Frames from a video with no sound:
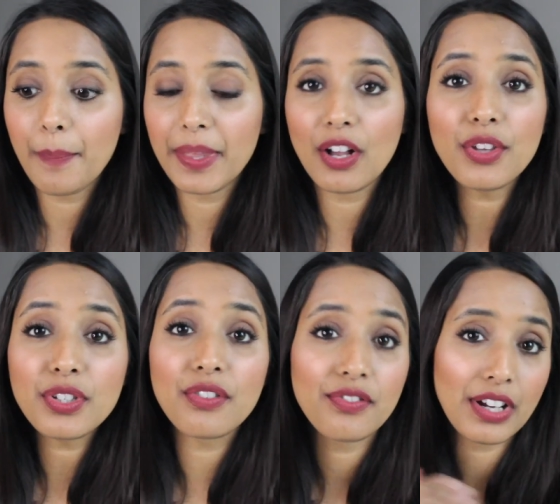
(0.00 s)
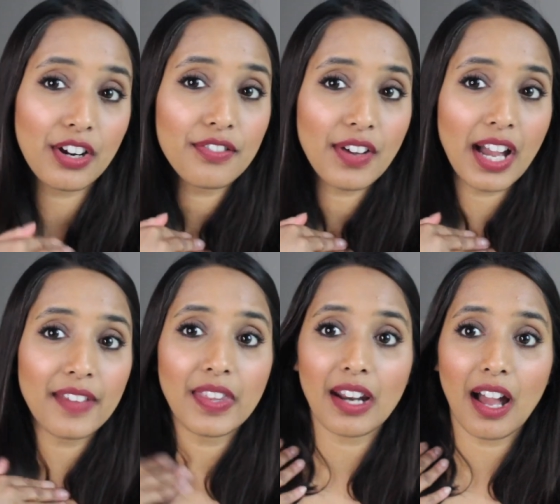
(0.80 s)
They also
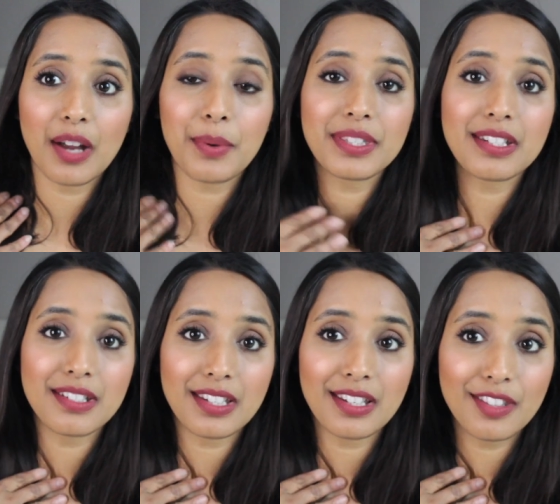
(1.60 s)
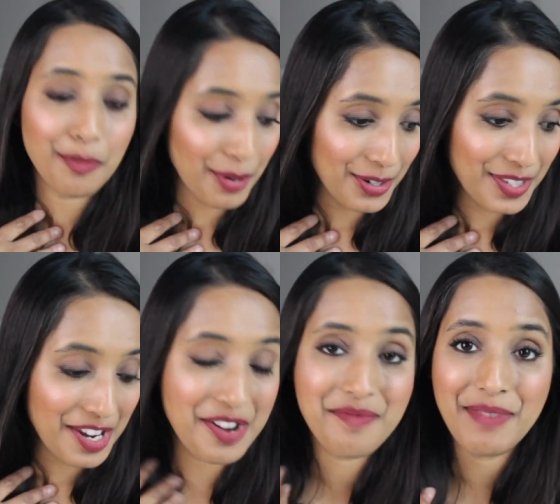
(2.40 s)
verified that I was indeed the
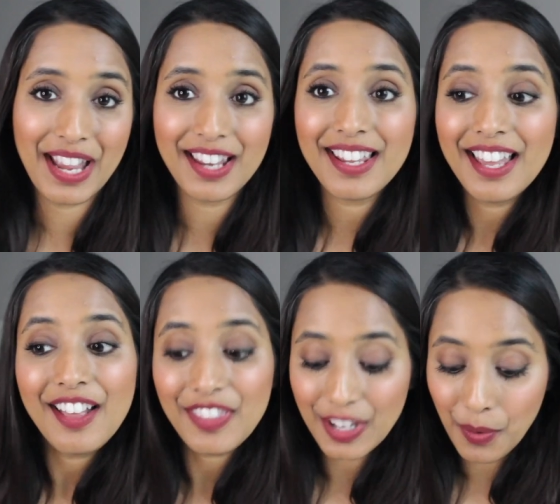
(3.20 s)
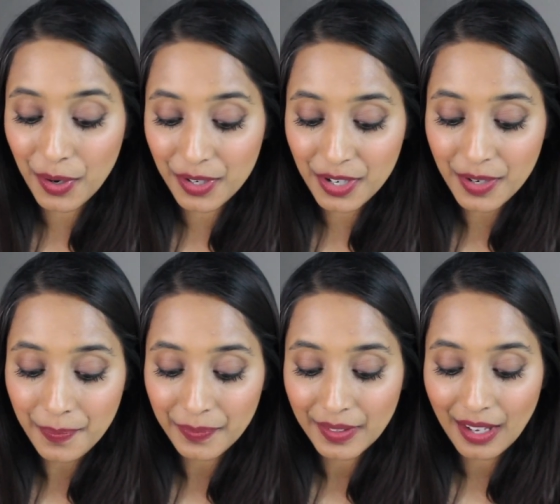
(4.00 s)
person who made the
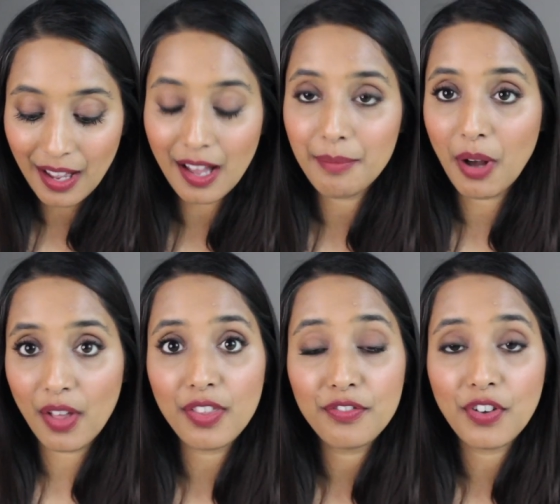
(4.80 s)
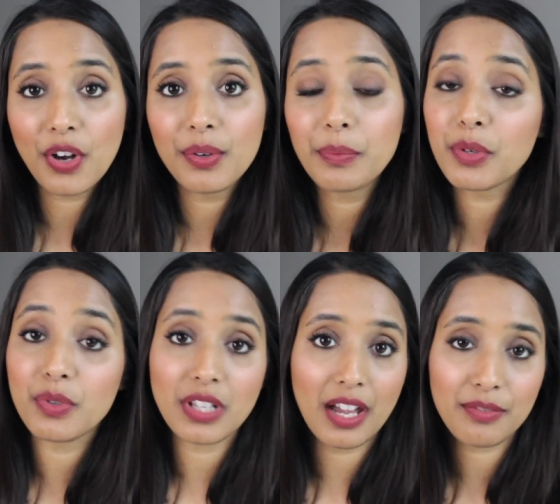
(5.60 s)
order on the phone, which
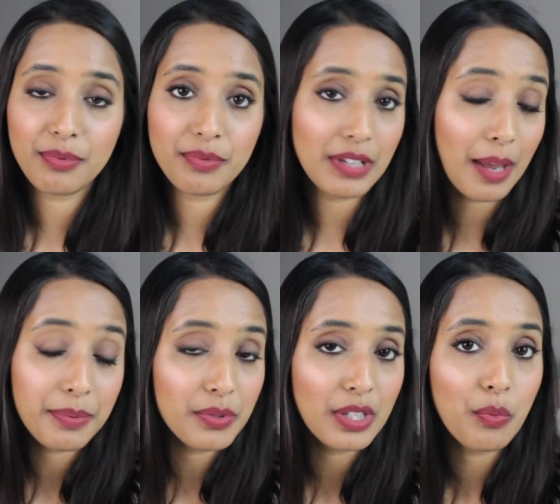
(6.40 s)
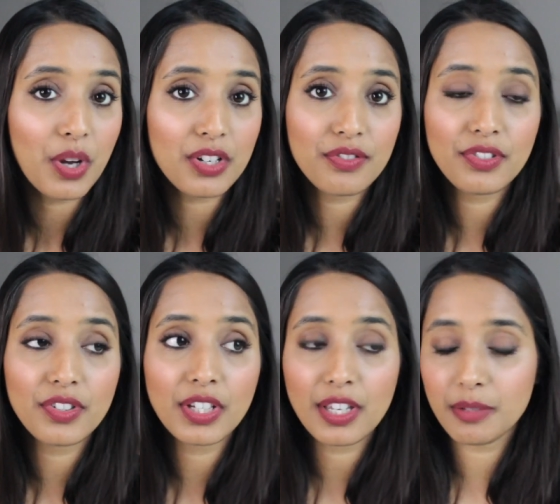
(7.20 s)
was absolutely
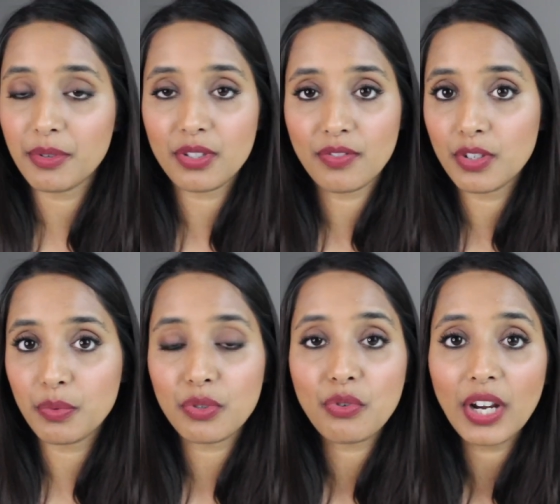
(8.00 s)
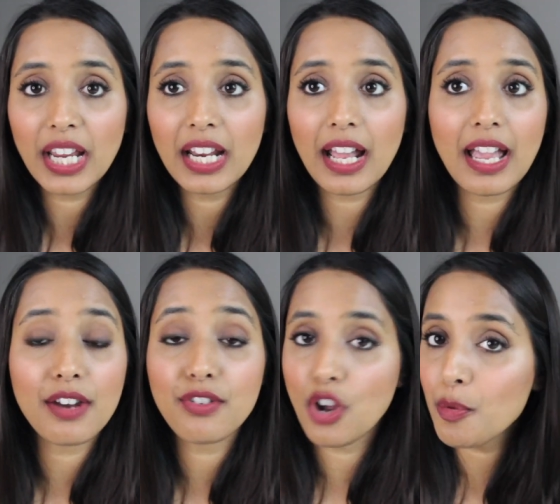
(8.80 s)
wonderful. The customer service was great. I
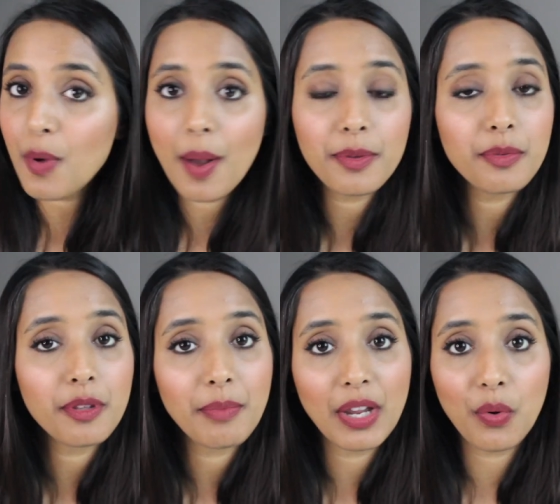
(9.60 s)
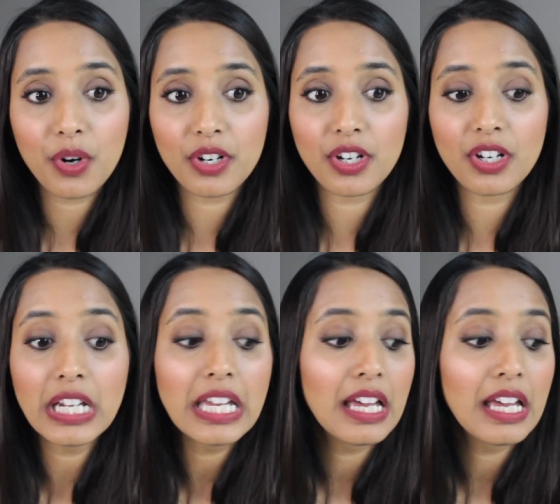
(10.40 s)
had no problems with my order.